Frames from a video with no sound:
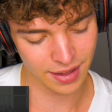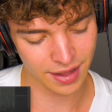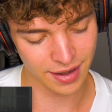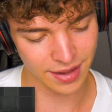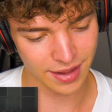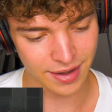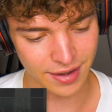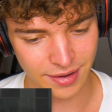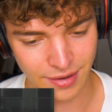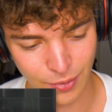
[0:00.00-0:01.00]
And
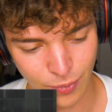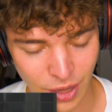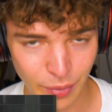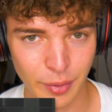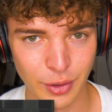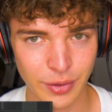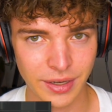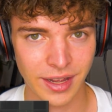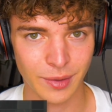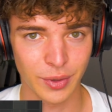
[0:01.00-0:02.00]
then while we were doing
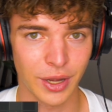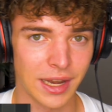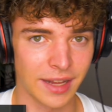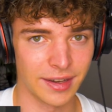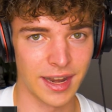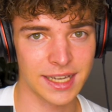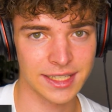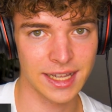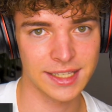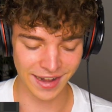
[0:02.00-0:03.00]
that, we got like the
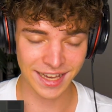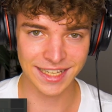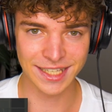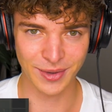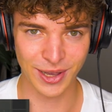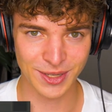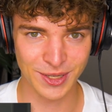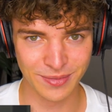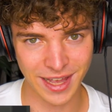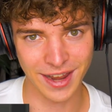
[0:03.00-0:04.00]
next lens we also
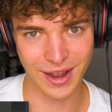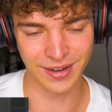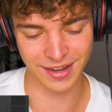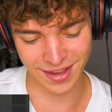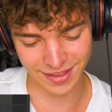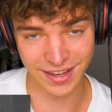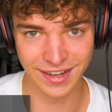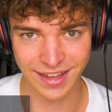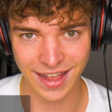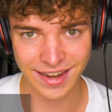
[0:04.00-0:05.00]
zoomed that out and then
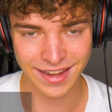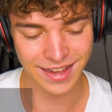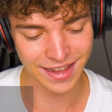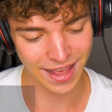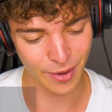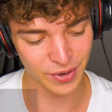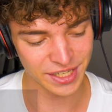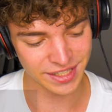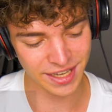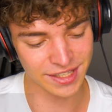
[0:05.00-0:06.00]
in again. And we
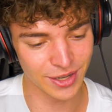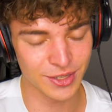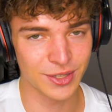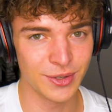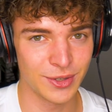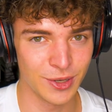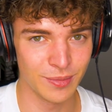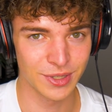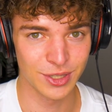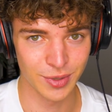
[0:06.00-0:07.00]
stitched those 2
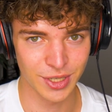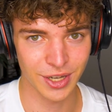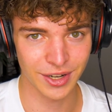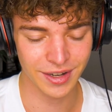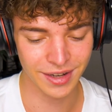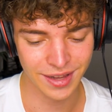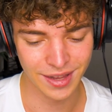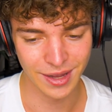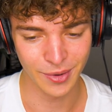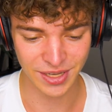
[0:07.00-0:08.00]
zooms to each other,
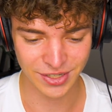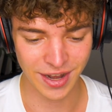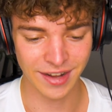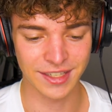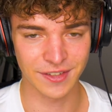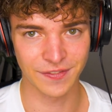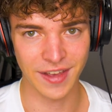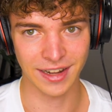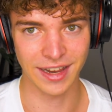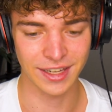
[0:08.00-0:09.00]
which created this
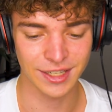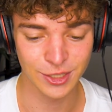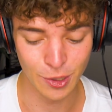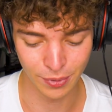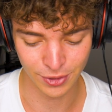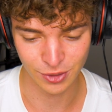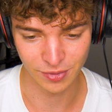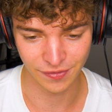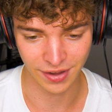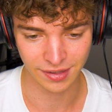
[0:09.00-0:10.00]
effect, like this super zoom
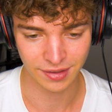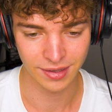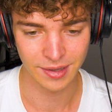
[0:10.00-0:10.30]
effect.